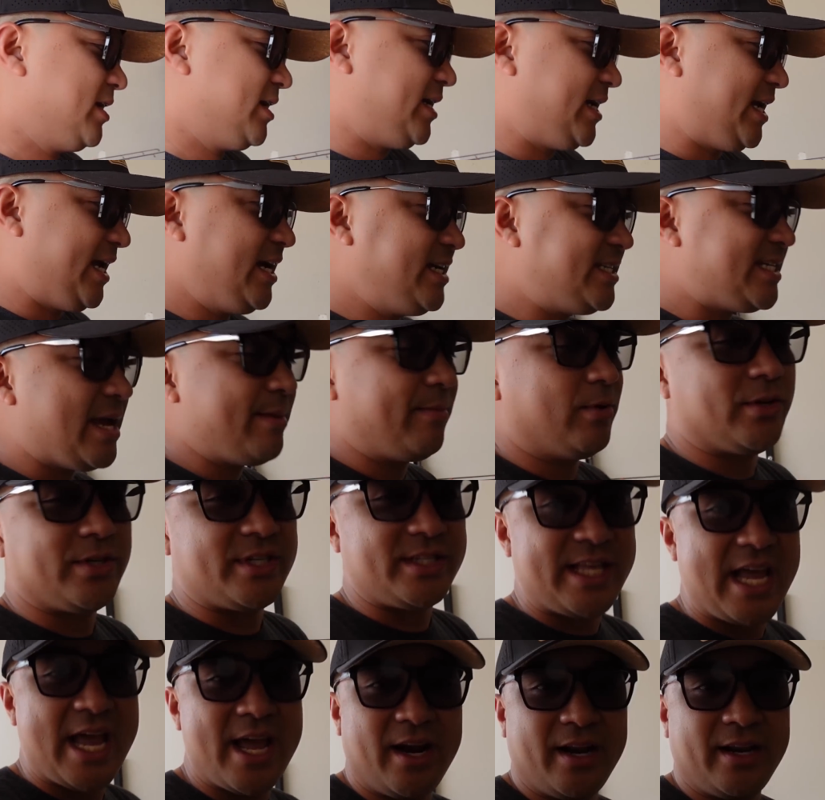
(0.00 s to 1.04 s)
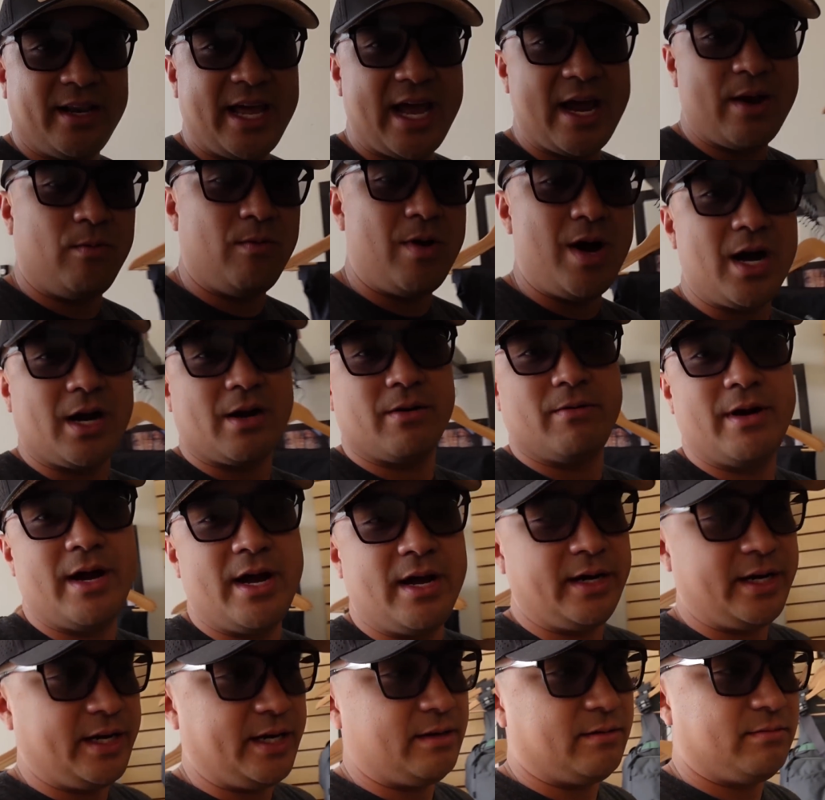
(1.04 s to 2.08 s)
He's able to stand on that and walk
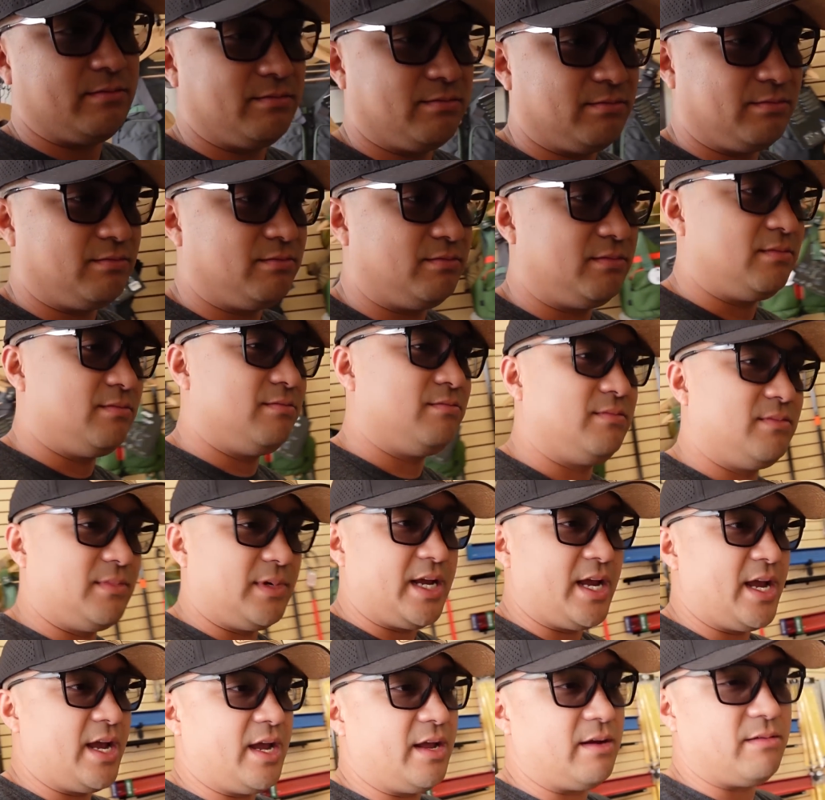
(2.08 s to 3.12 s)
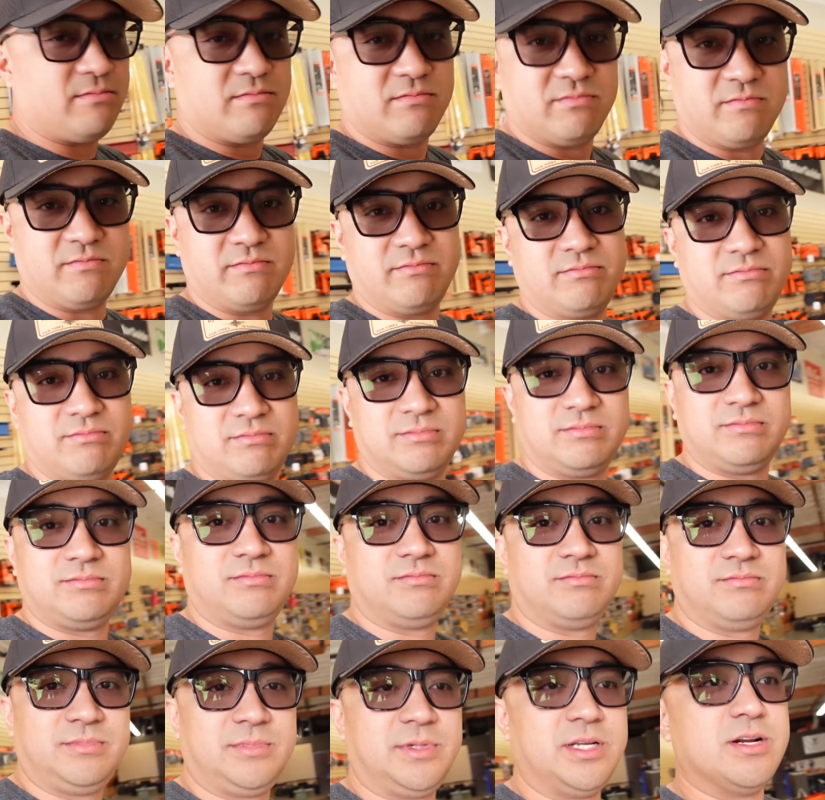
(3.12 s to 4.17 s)
around it, and
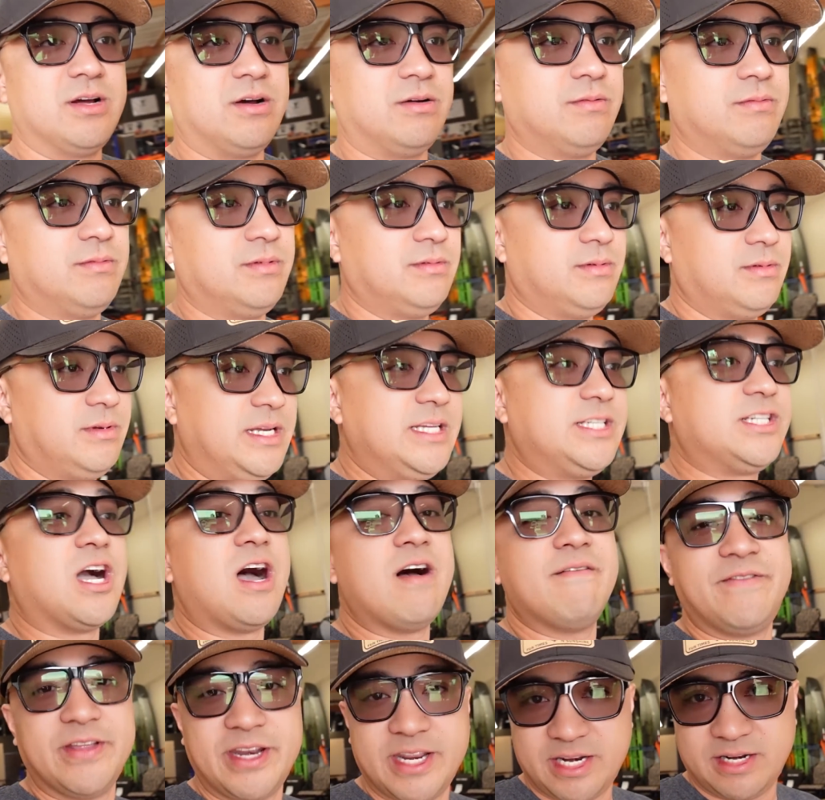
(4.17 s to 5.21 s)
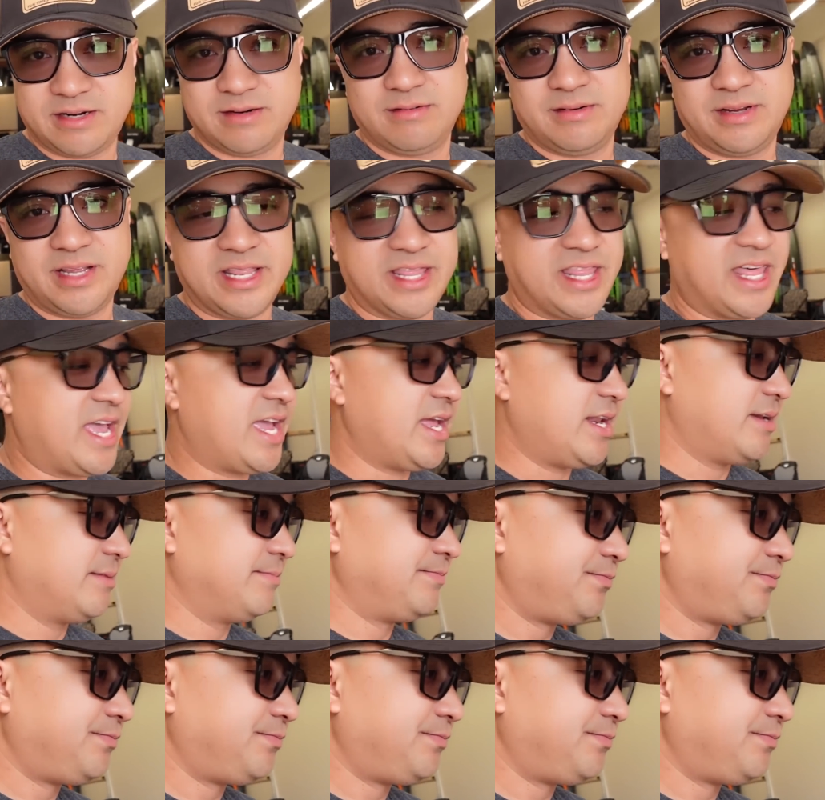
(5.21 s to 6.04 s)
you know, he's confident in that.